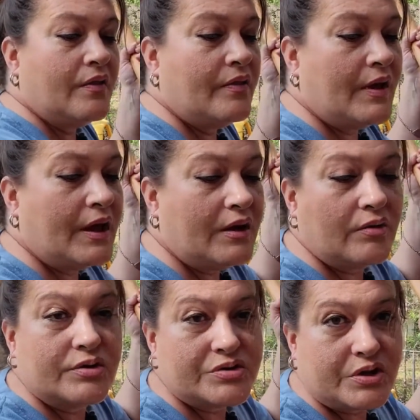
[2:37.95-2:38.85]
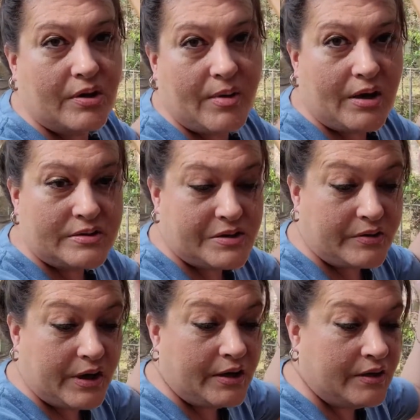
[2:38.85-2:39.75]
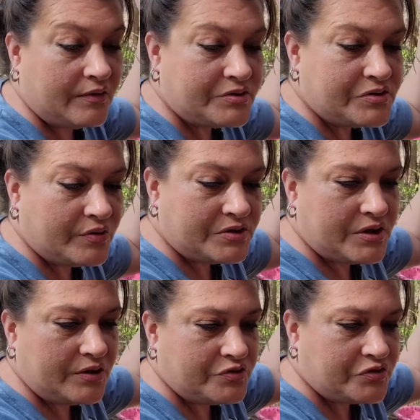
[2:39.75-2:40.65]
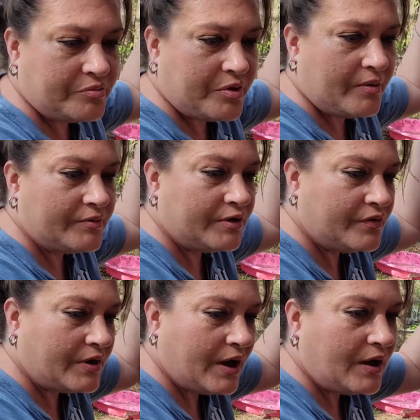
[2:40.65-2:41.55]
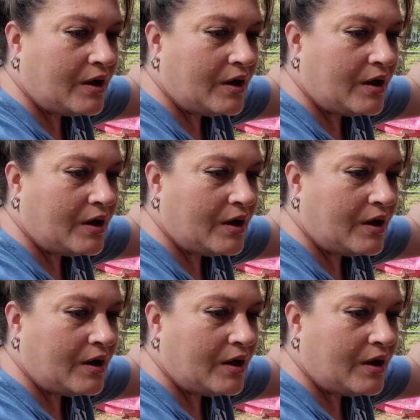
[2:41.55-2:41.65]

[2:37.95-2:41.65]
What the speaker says: they don't usually come out until night either, so it's not usually a problem during the day.